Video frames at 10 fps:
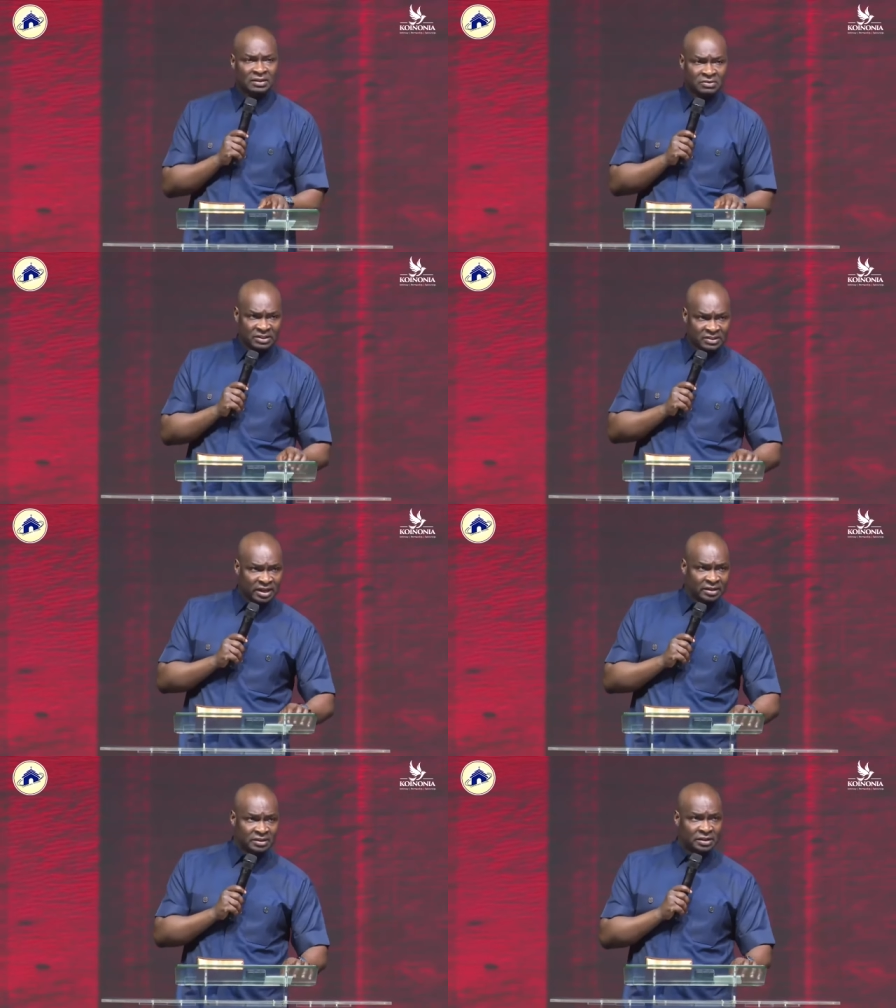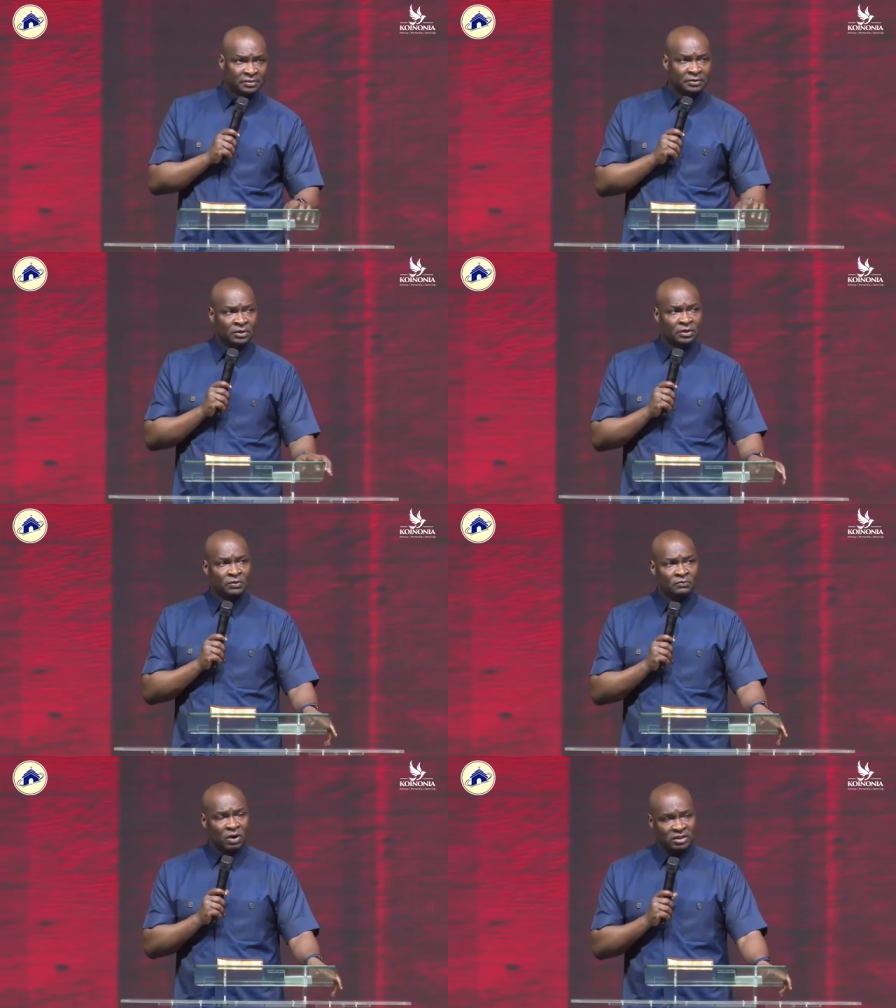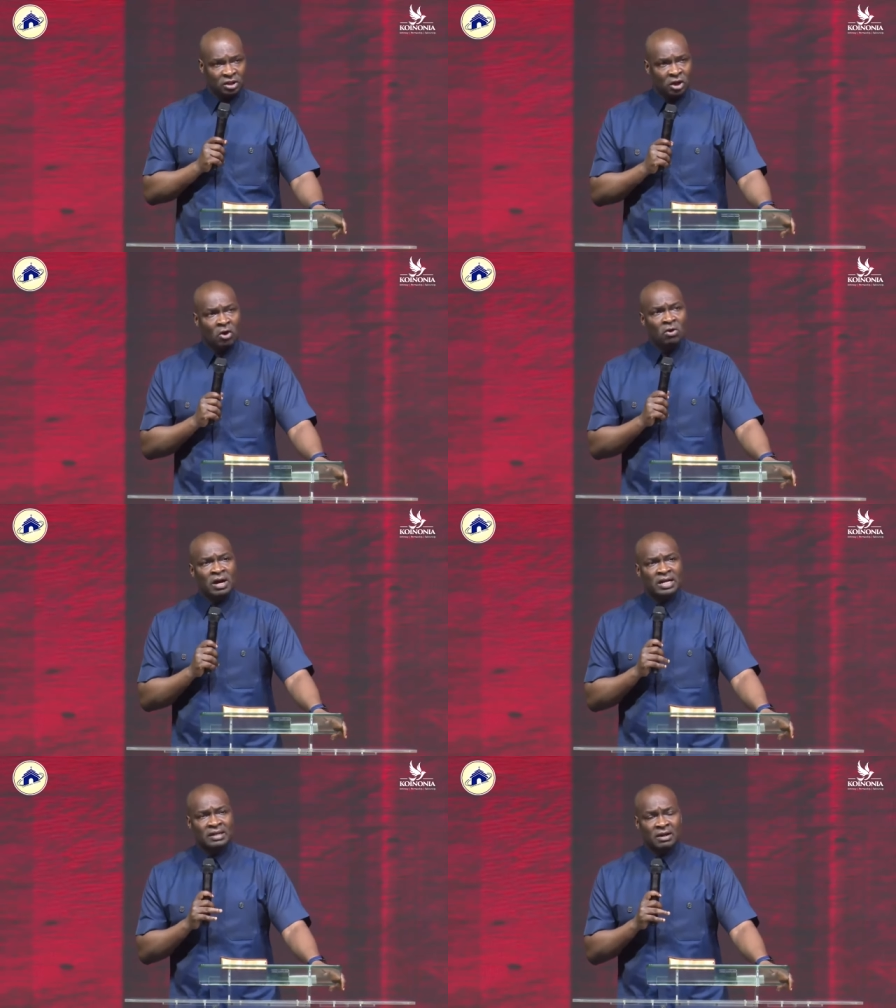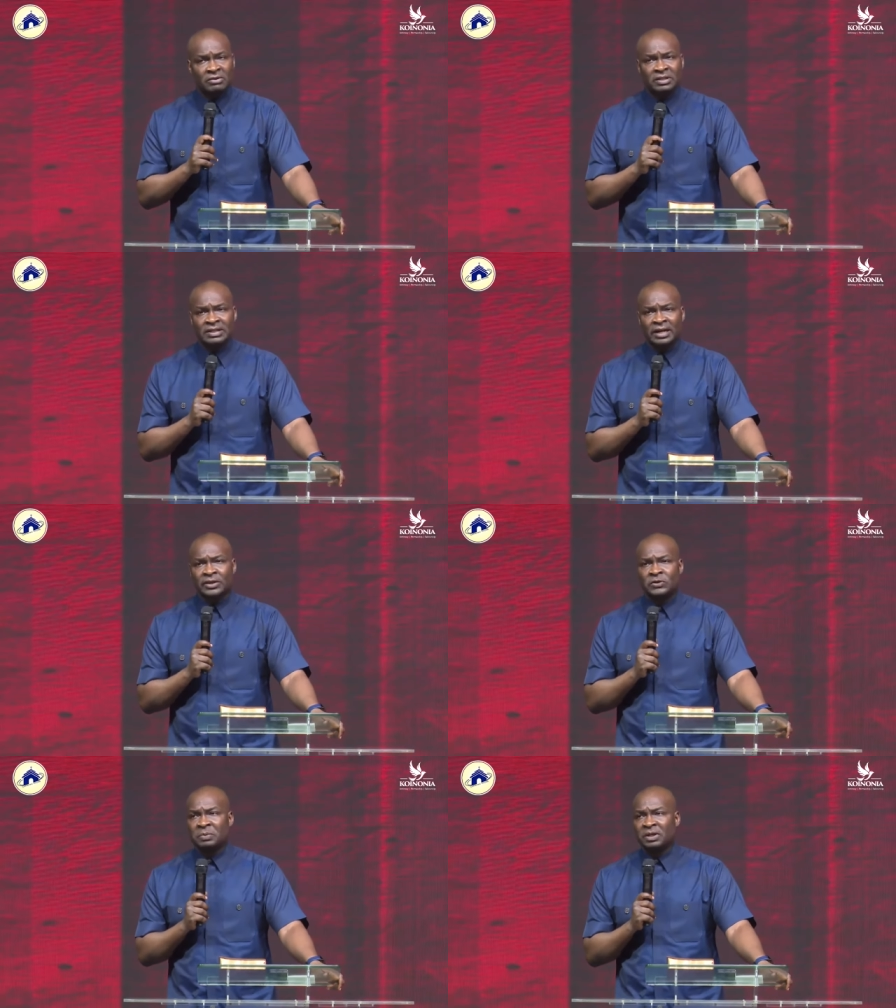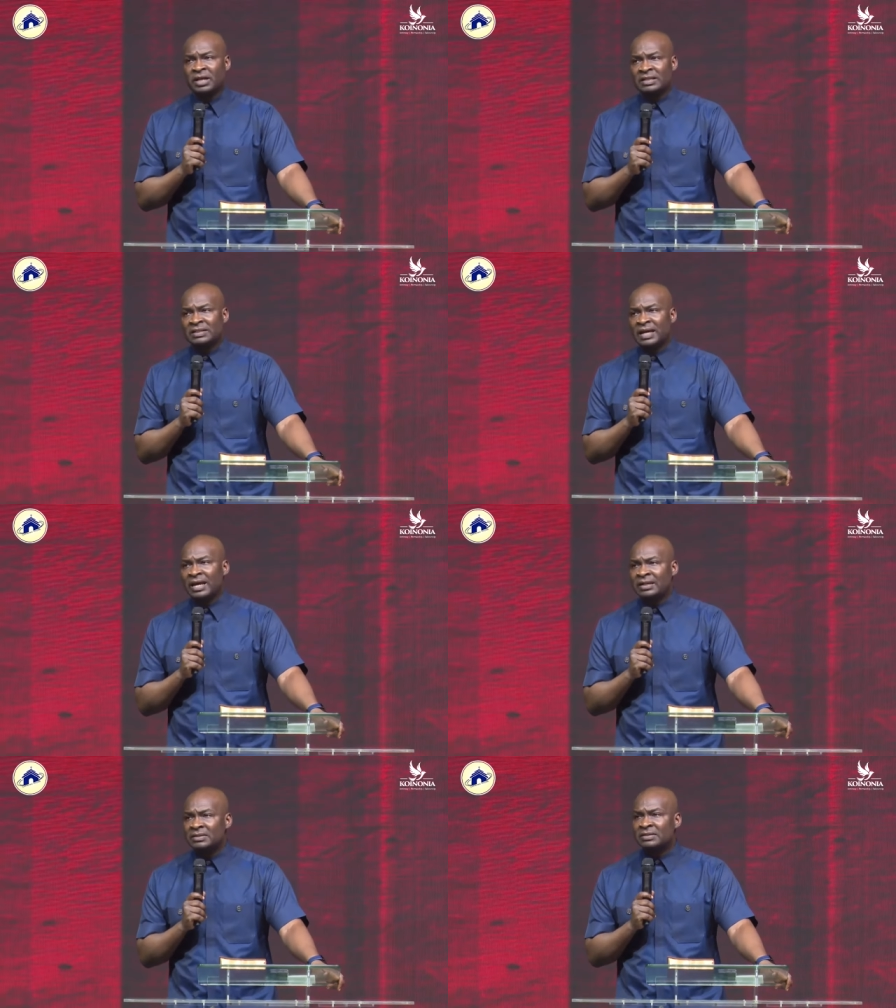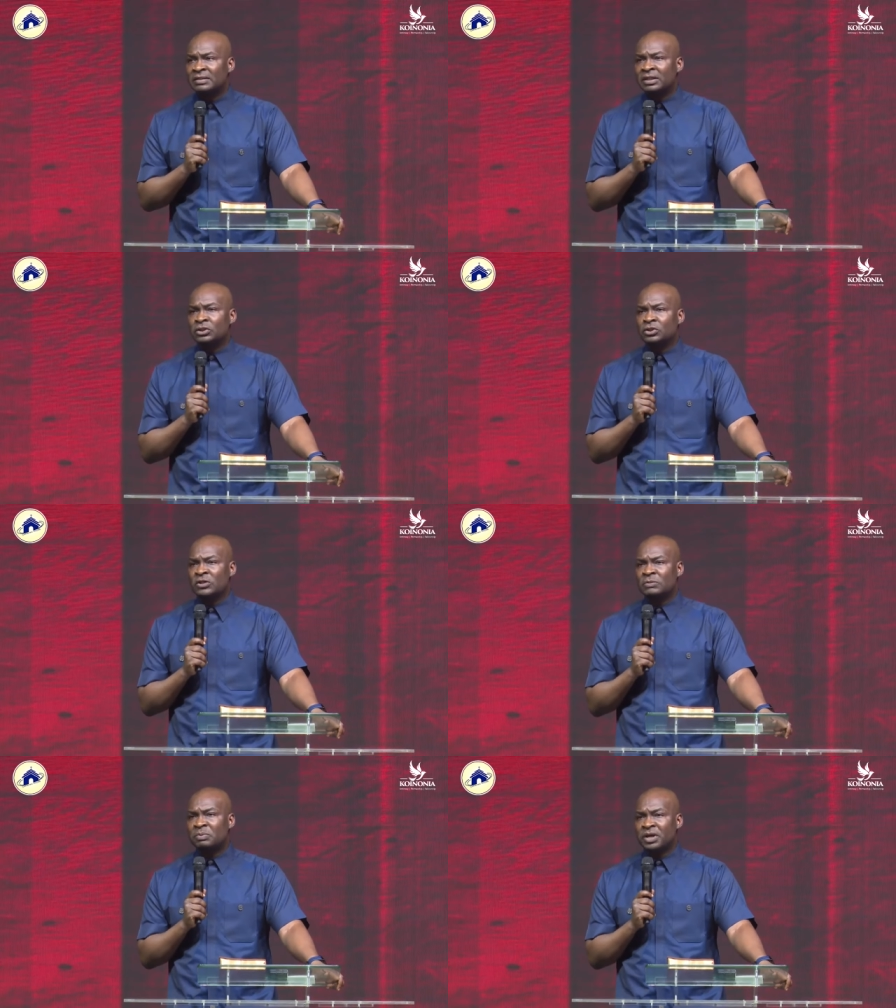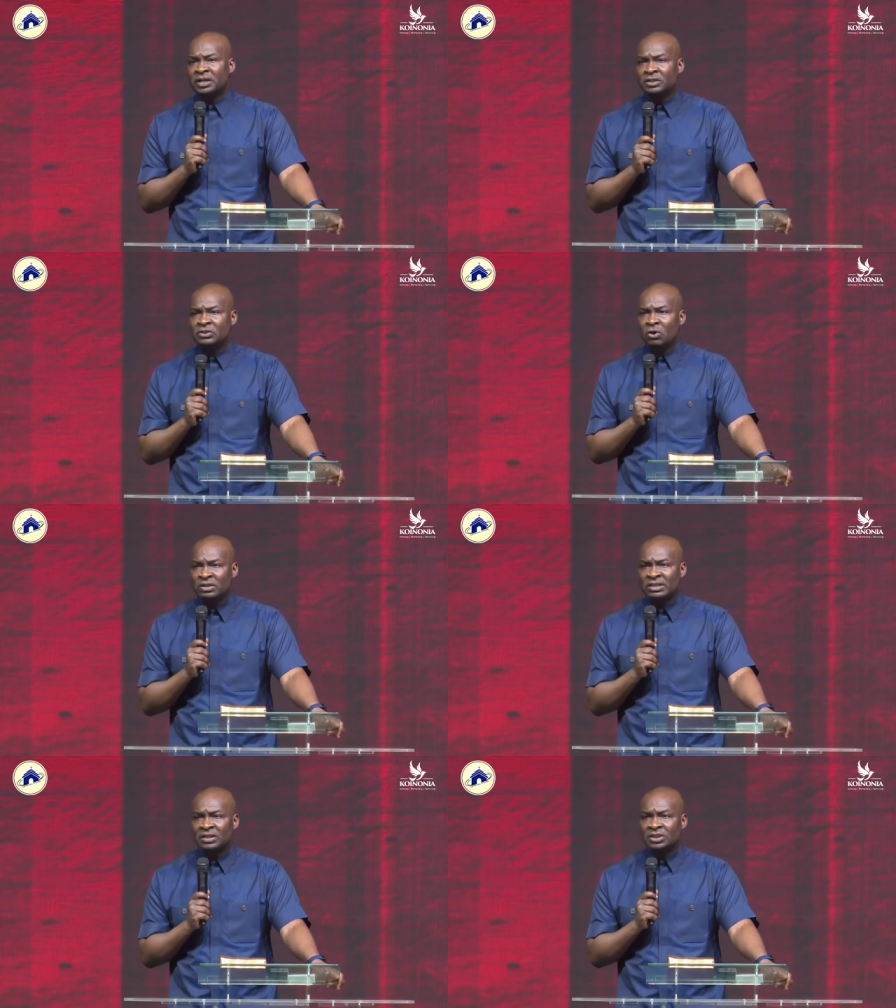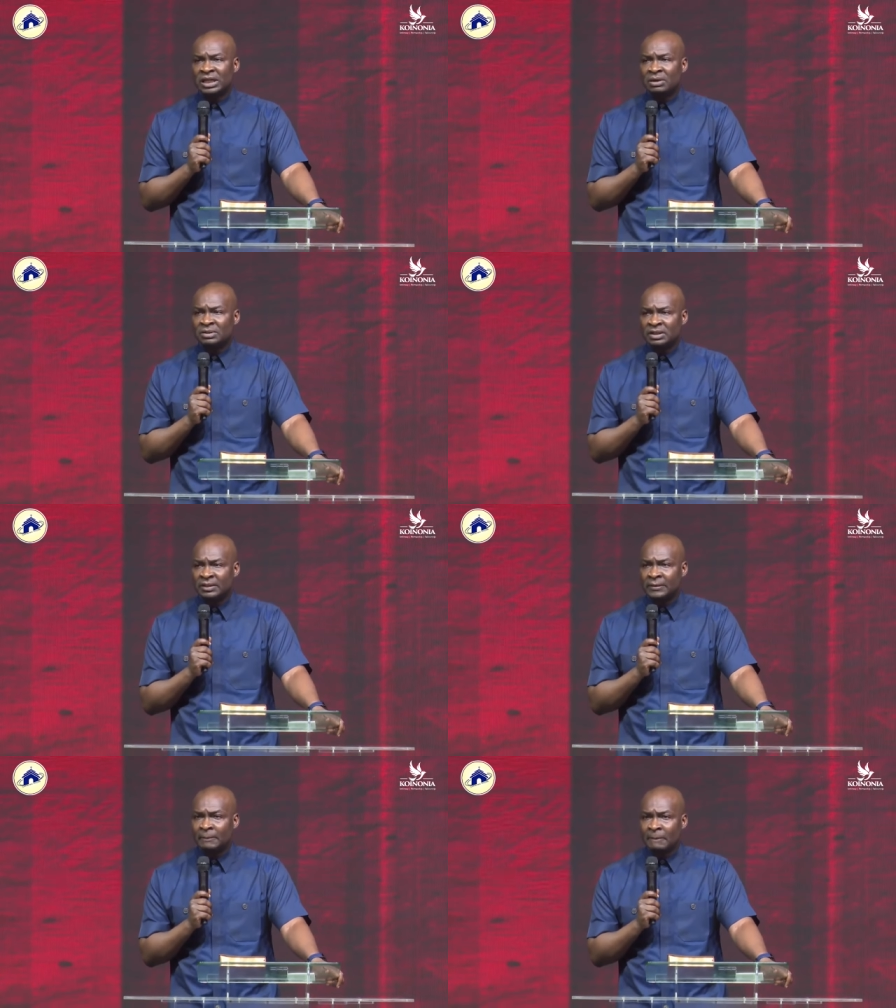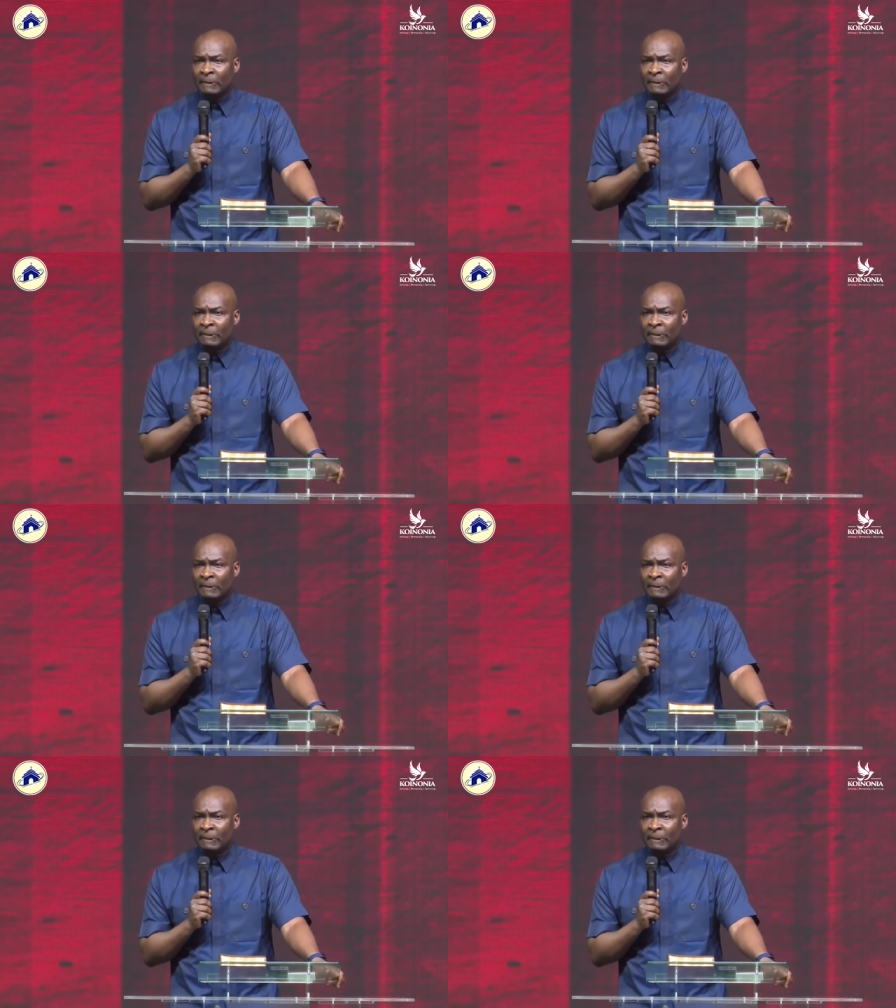Christianity. For as long as our Christian experience ends in just praying in tongues and shouting,